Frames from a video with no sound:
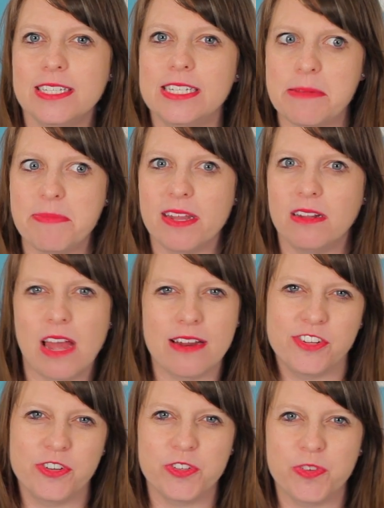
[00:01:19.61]
a tip that a lot
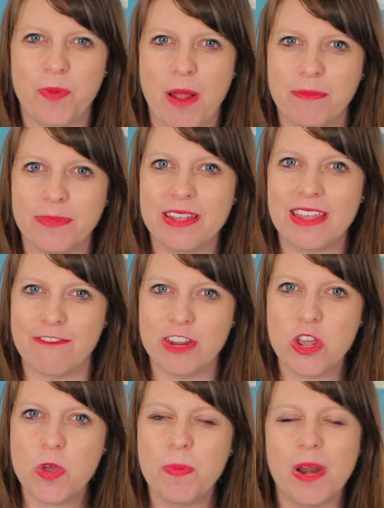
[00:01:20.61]
of tutors have probably given
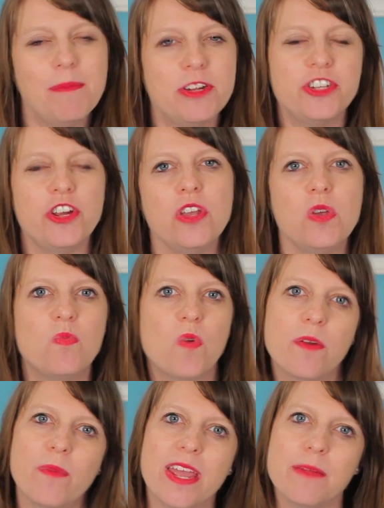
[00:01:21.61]
you, but I'm going to show you
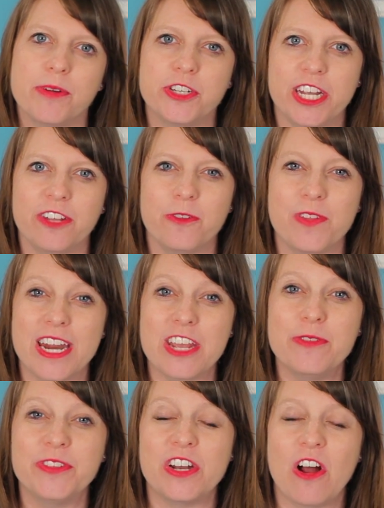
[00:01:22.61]
one way in particular that I
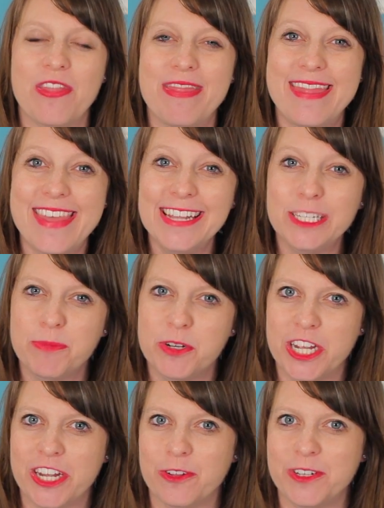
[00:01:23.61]
use it on this
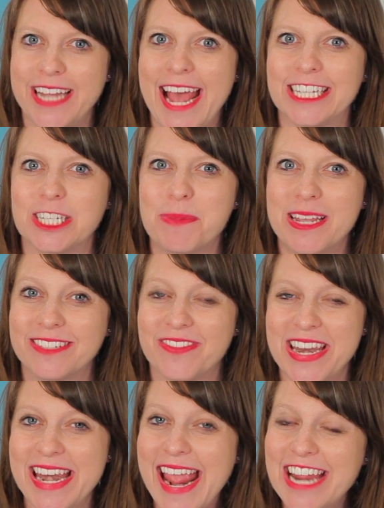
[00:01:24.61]
particular test because of
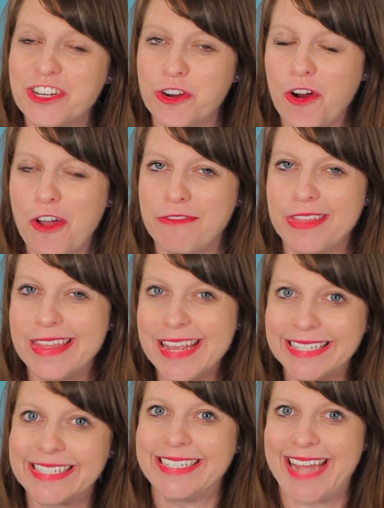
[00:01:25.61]
the nature of
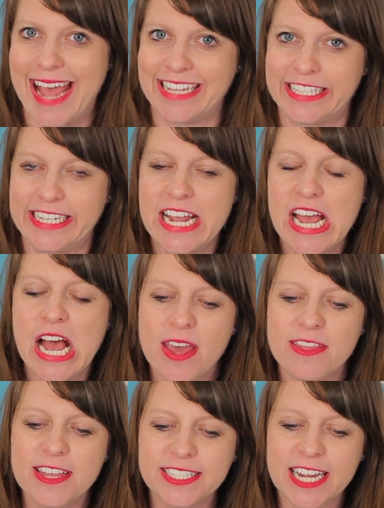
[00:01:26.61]
this test.
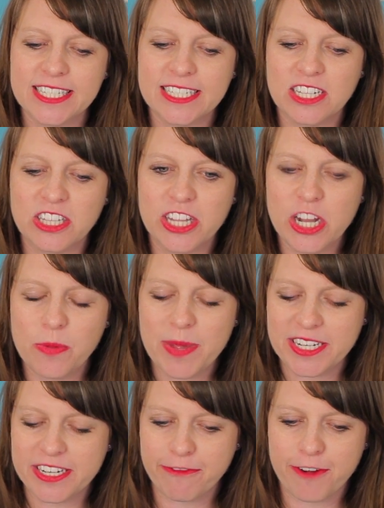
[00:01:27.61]
This test is a little
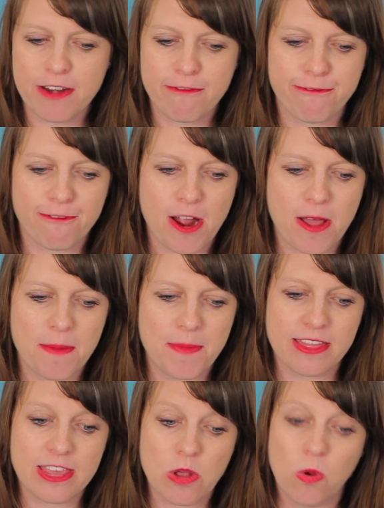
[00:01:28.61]
bit different
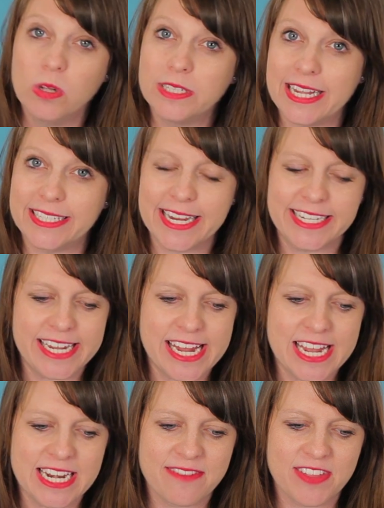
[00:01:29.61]
from the old SAT
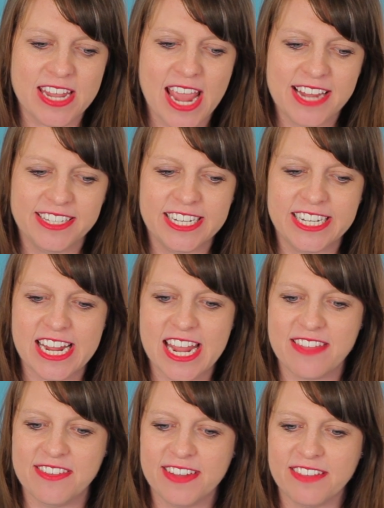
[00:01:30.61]
and even the ACT
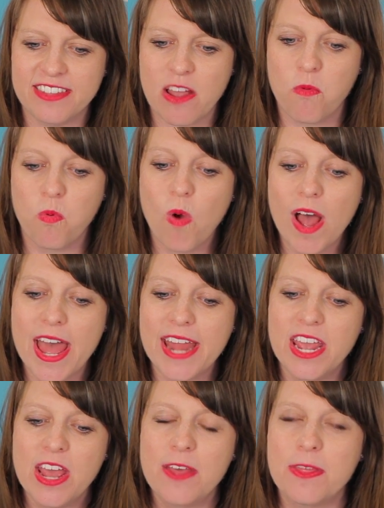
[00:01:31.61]
in the sense that
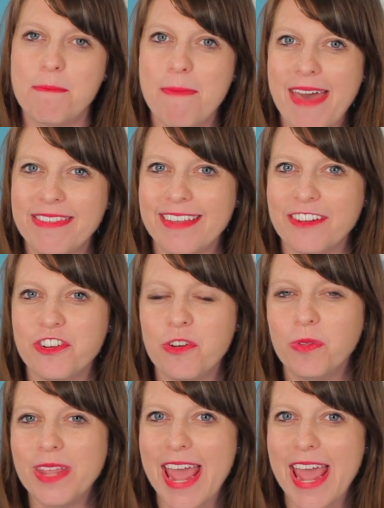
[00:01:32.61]
one, the math section only